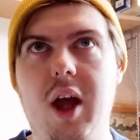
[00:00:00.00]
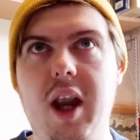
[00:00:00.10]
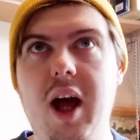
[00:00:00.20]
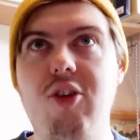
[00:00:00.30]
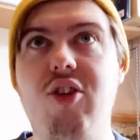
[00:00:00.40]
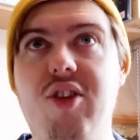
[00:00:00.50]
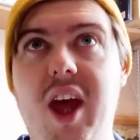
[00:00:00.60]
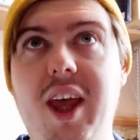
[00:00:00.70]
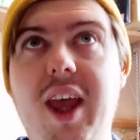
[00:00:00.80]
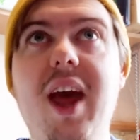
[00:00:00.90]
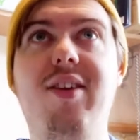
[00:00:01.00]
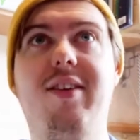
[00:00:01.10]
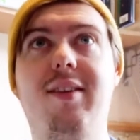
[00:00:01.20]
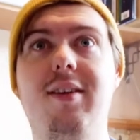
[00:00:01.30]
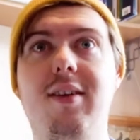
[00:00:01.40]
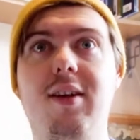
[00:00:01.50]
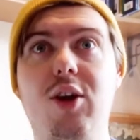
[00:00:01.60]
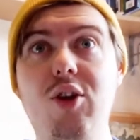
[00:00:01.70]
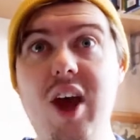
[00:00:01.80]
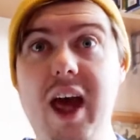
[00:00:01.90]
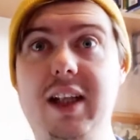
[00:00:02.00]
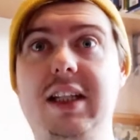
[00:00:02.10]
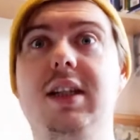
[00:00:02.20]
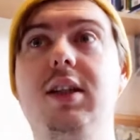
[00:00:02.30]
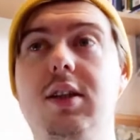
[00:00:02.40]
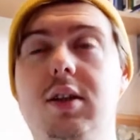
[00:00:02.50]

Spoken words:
and I'll just say, yes, you're tagged.